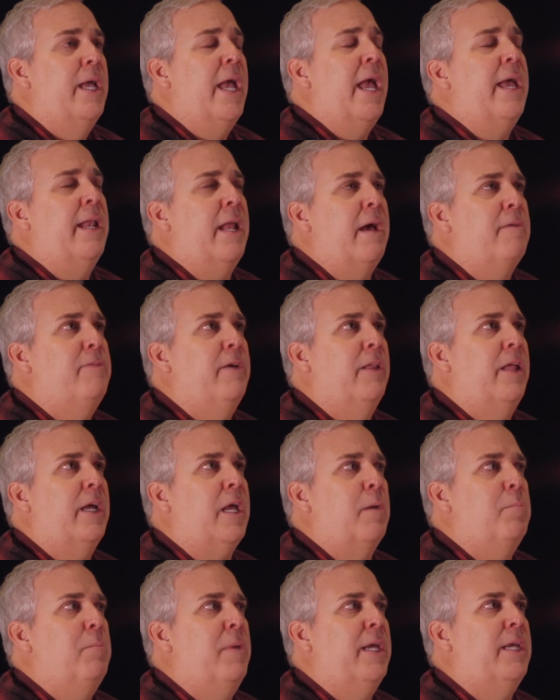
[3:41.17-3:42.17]
And I feel like
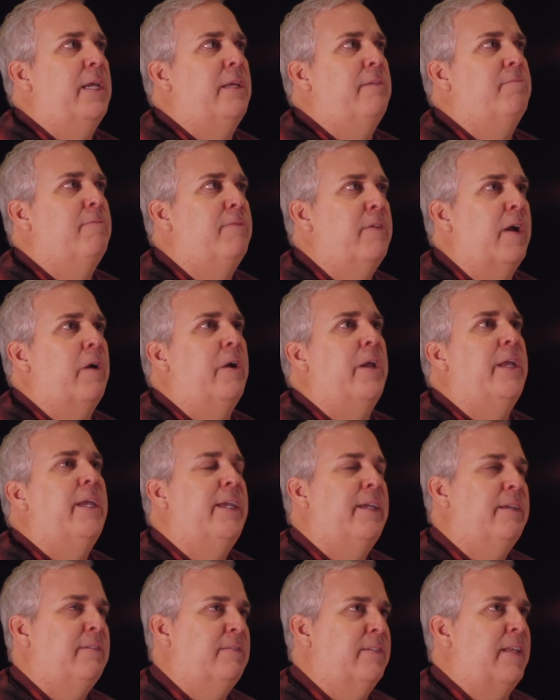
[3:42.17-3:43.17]
I'm making very
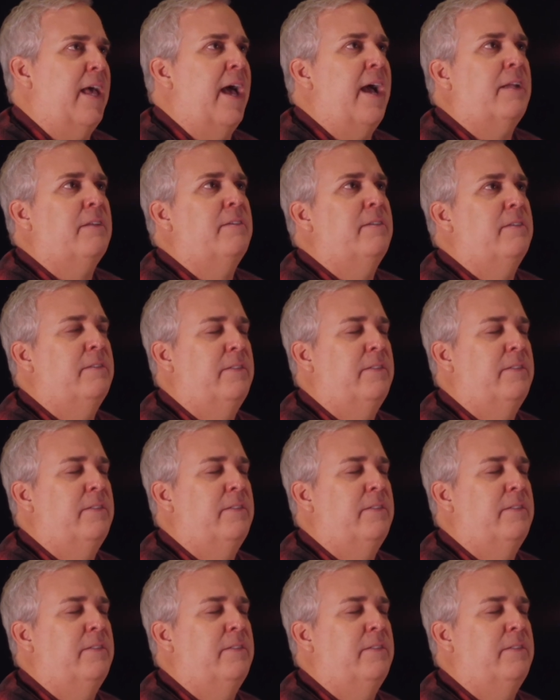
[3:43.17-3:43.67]
exact